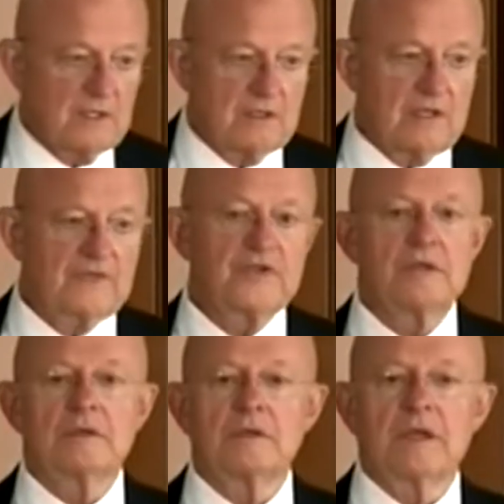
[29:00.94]
You
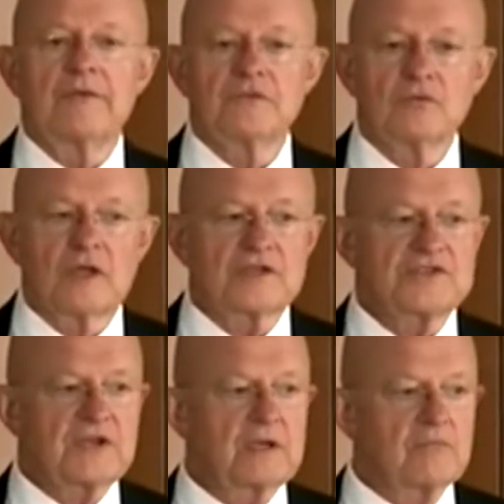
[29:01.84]
have to
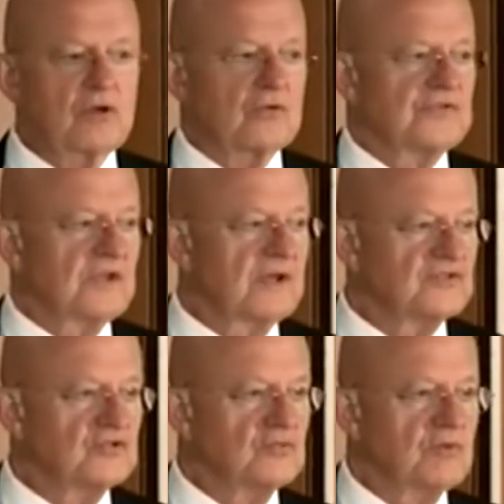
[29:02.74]
reconcile both. You have
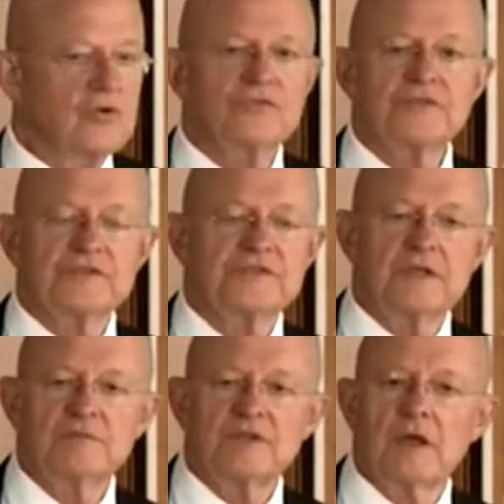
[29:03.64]
to do both at the
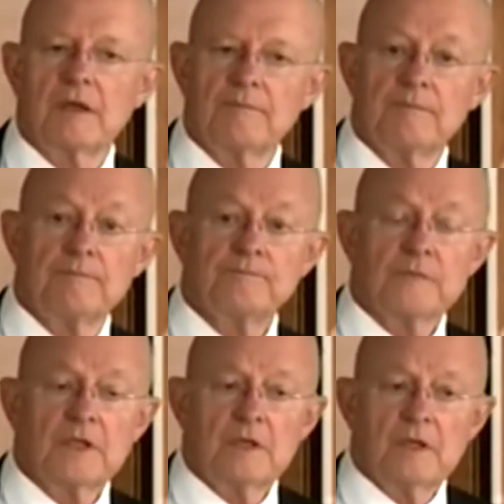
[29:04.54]
same time.
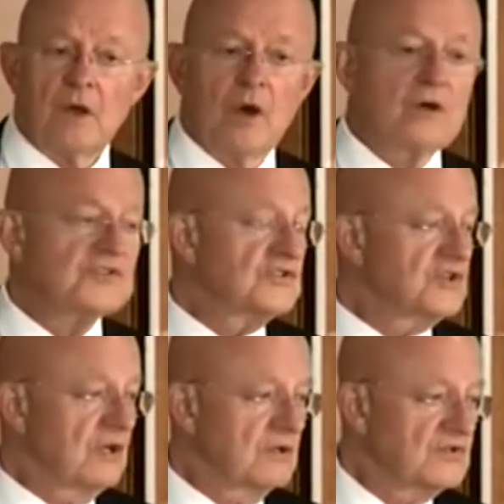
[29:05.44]
Always a
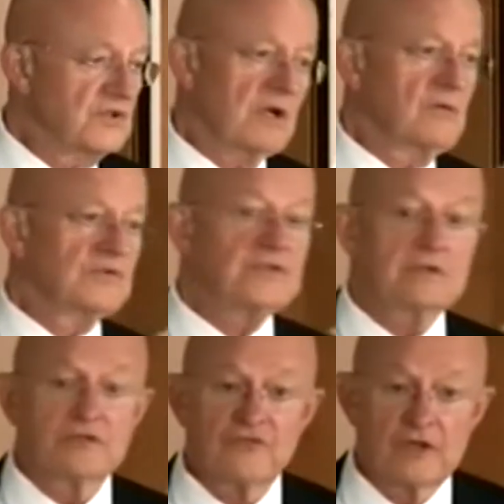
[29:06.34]
challenge, and I will
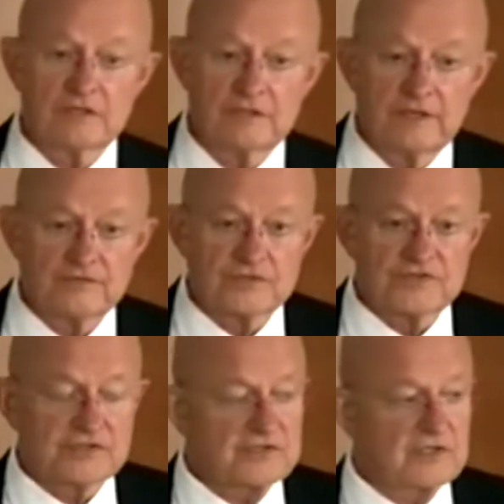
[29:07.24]
tell you frankly, after
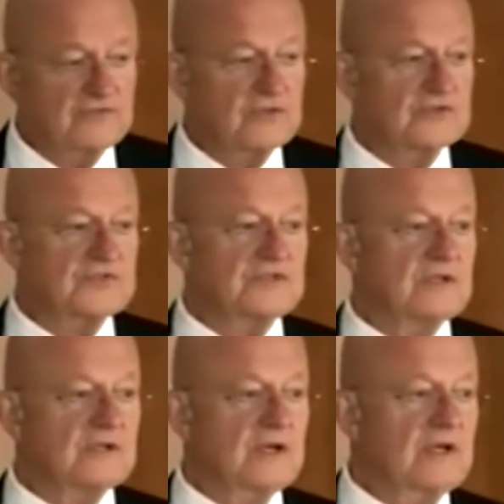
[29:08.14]
6.5 years at
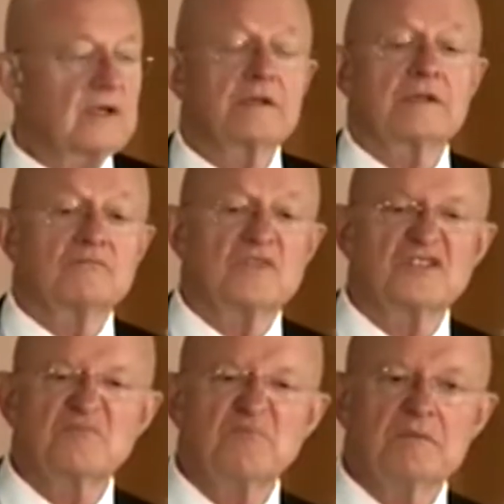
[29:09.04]
DNI, I get
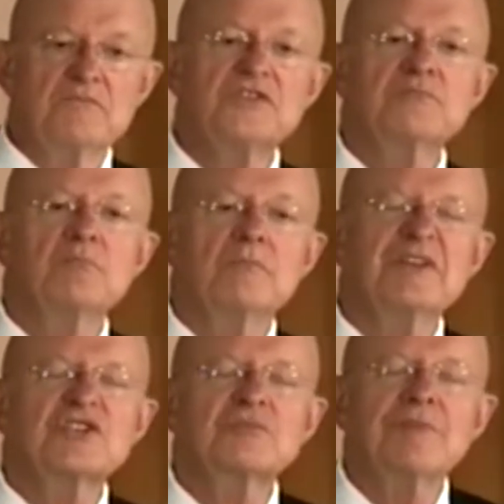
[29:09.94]

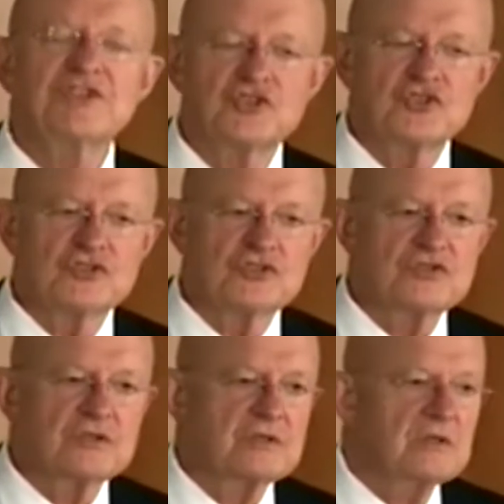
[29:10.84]
mixed
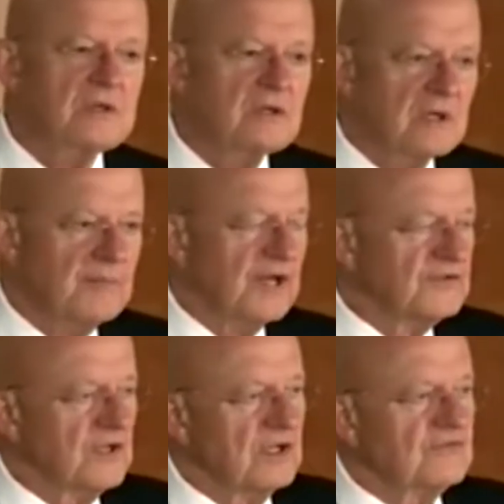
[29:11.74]
messages
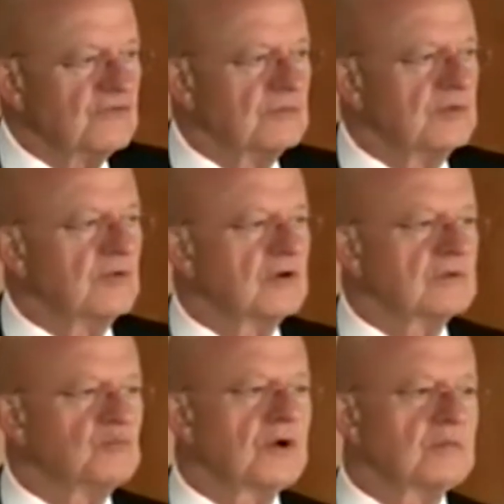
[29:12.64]
about that from the
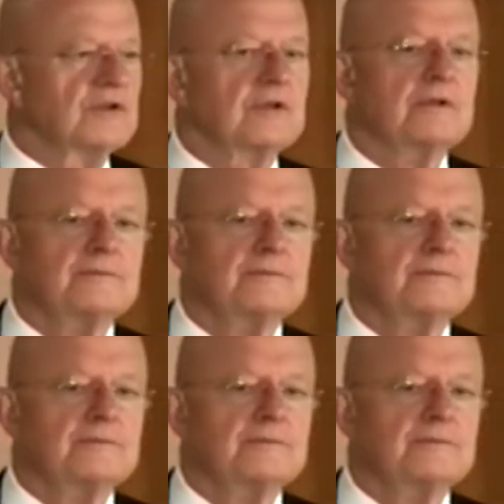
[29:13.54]
American public.